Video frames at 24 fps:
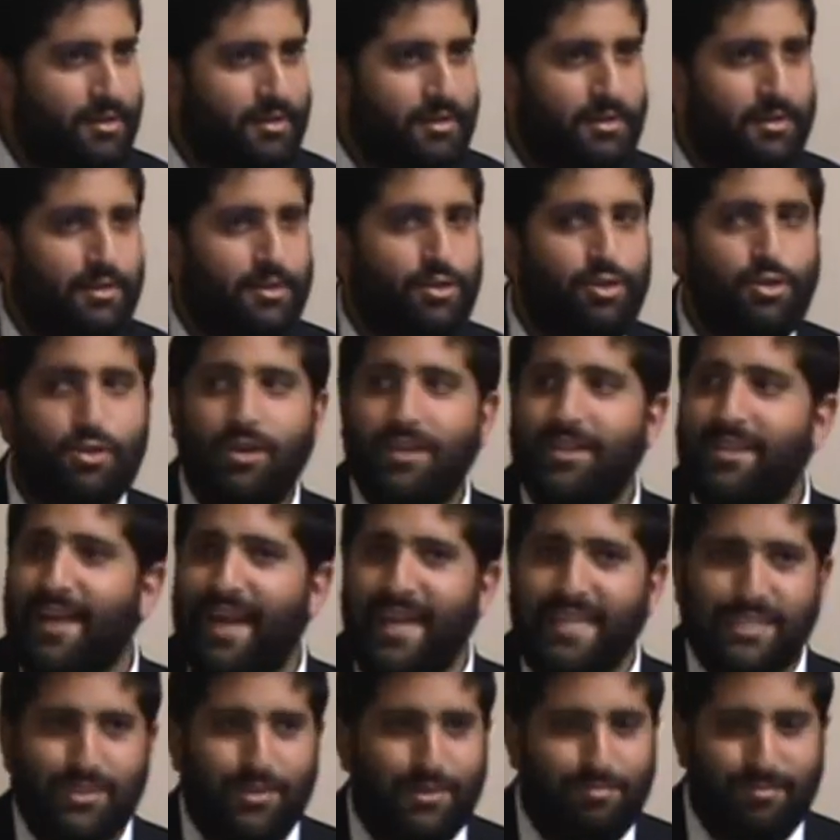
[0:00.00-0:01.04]
Than, you're at the
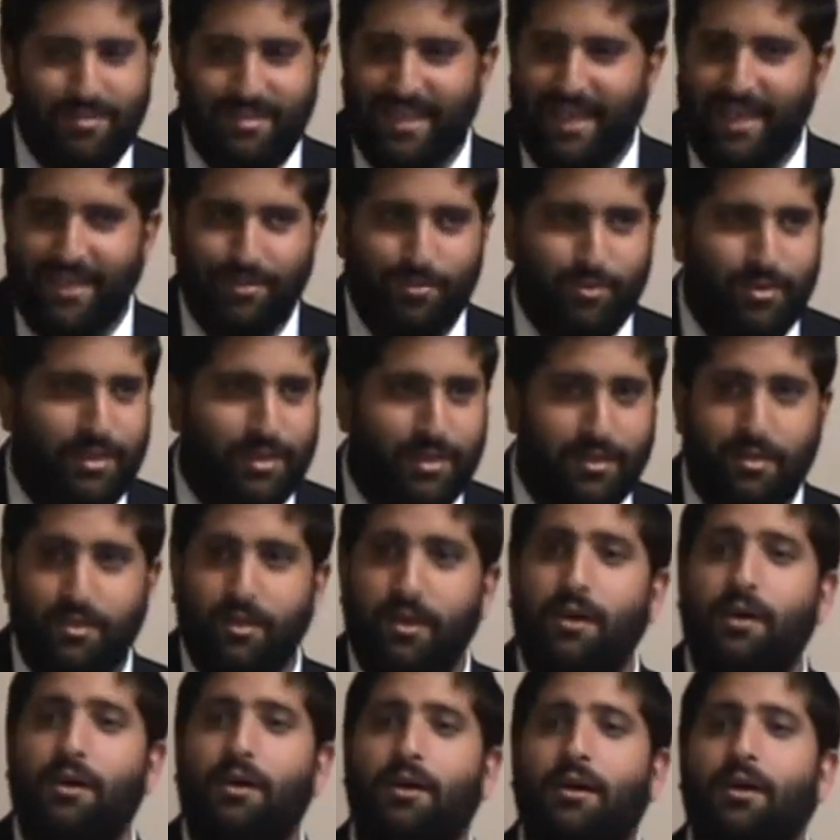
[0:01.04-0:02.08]
ice cream stand. What are you gonna?
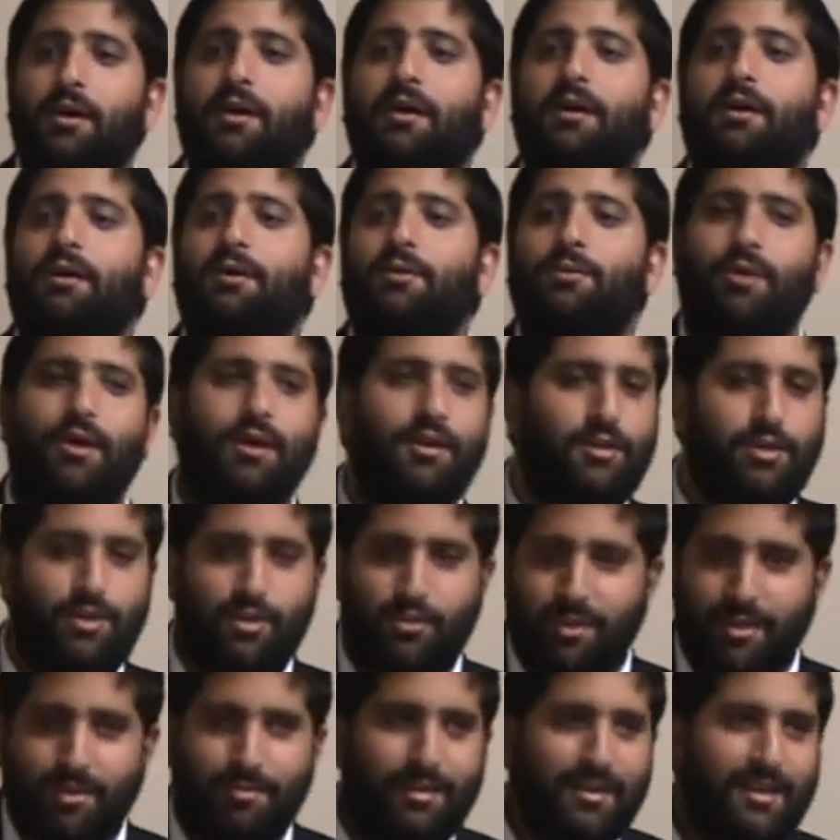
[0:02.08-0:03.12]
Uh, uh, uh, water. You
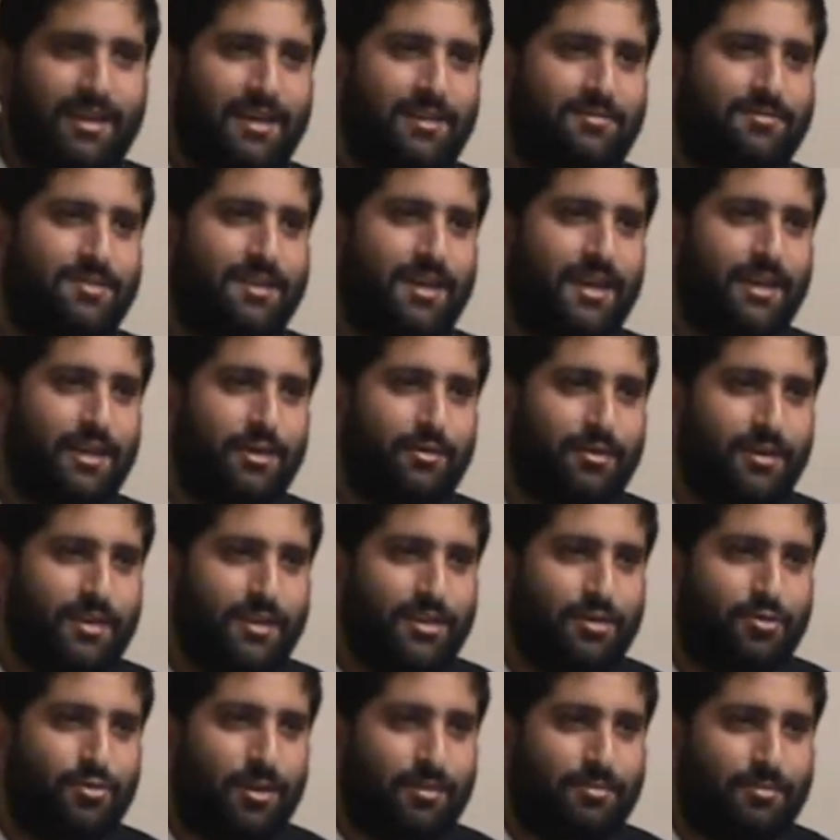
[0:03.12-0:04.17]
already made a half-steak. You already
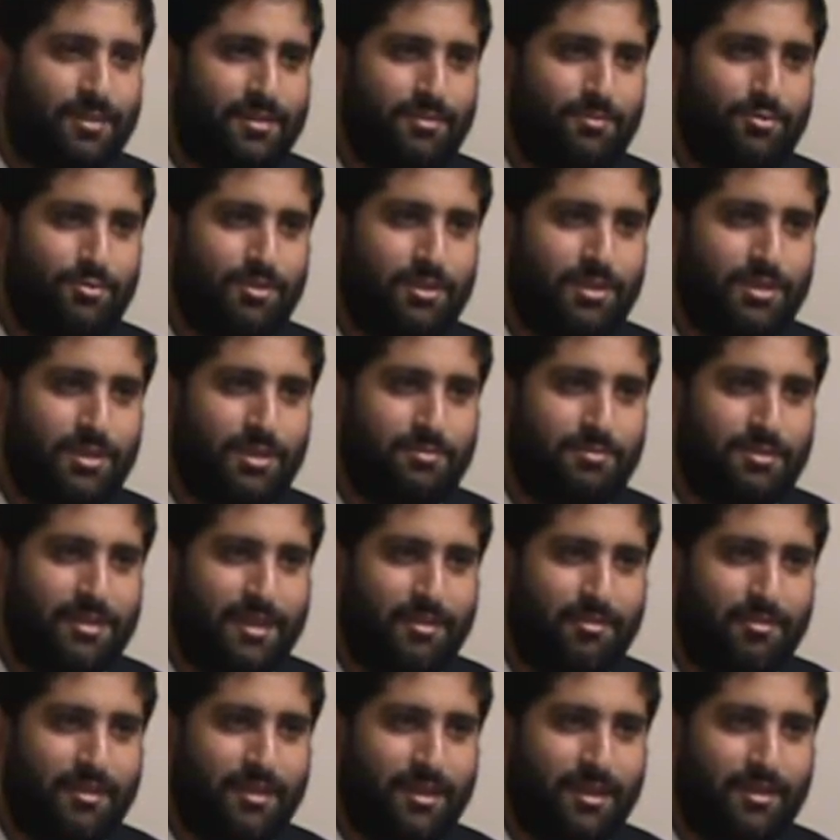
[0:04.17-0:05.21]
interrupted Hashem's
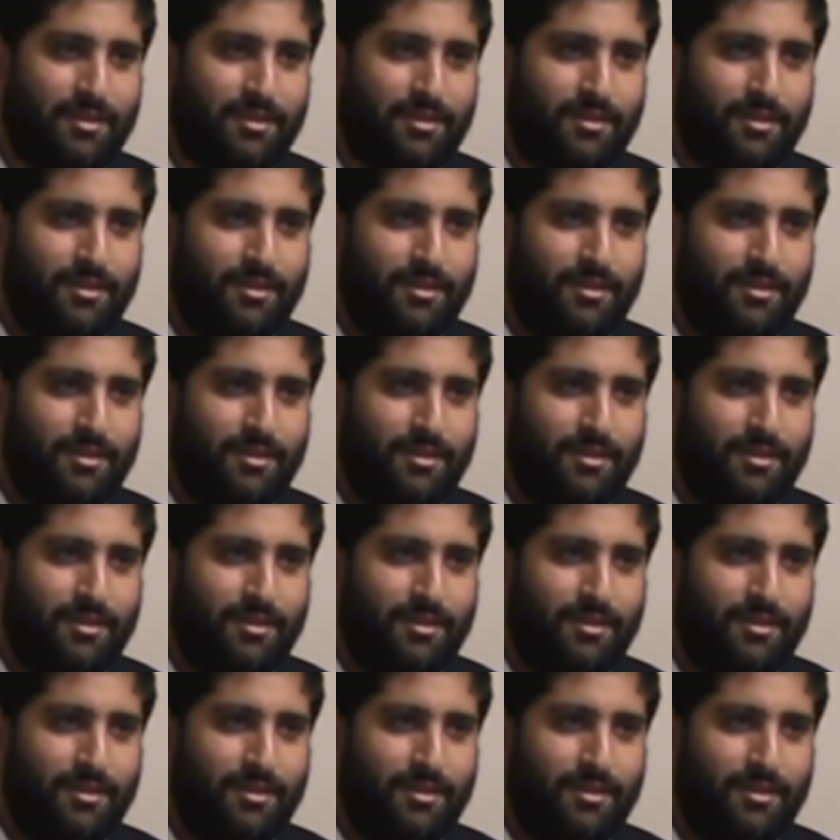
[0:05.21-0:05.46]
name with that.